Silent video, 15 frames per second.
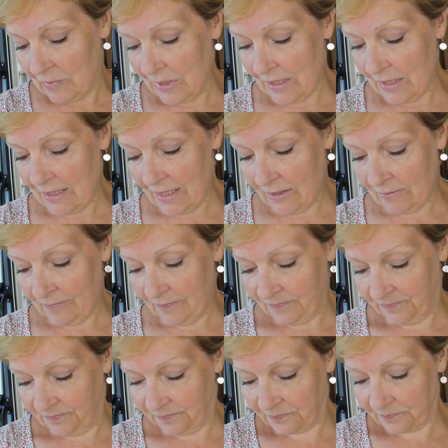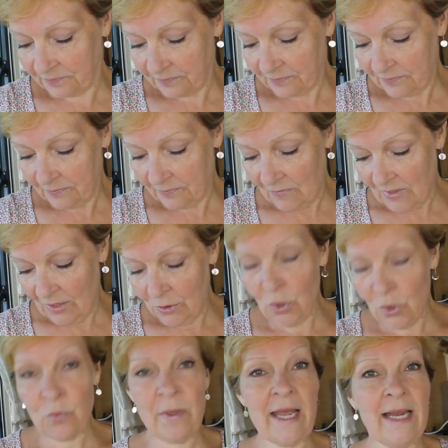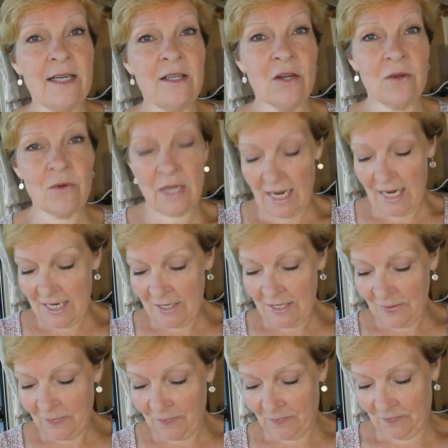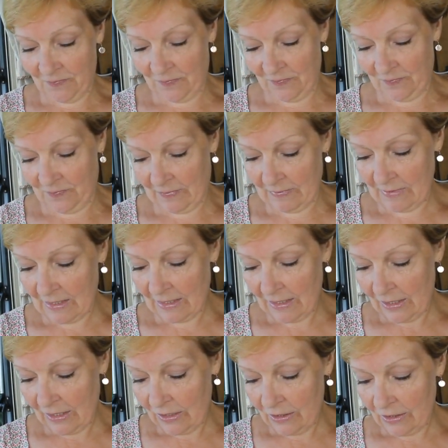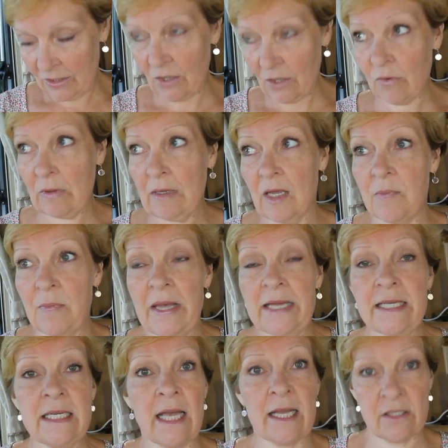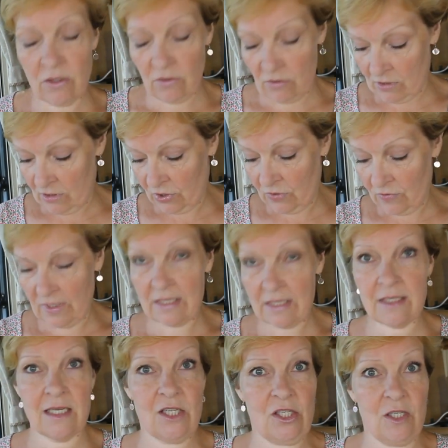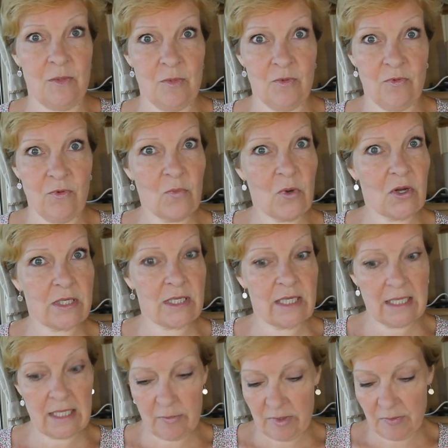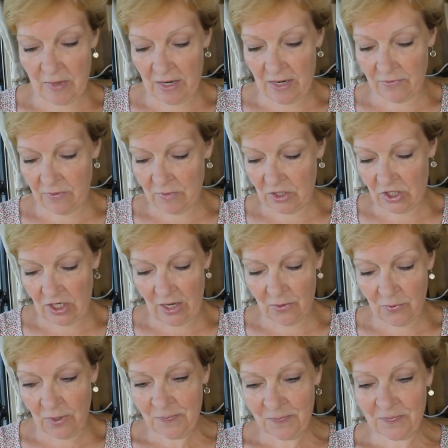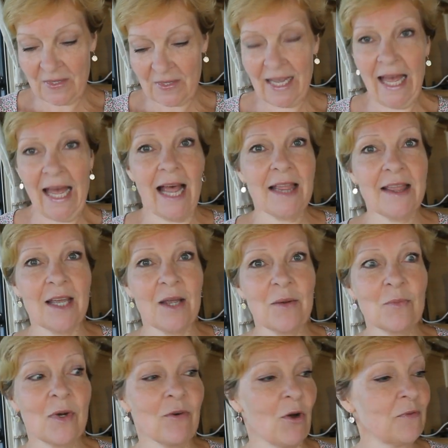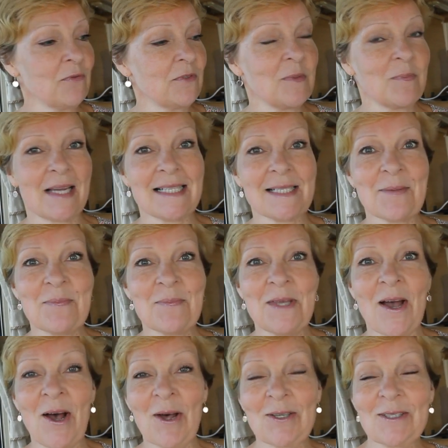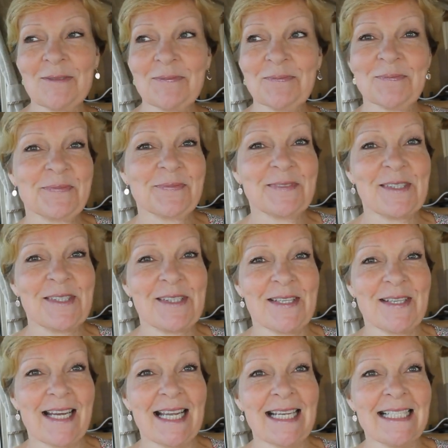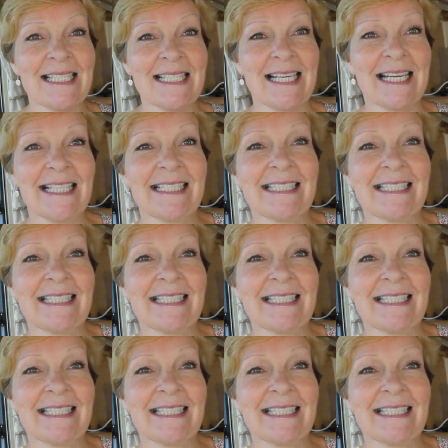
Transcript: But still, no pain, no gain. So I better get on and do these dishes before Martin comes back from the shower, and then we're off to buy some yarn. See you later.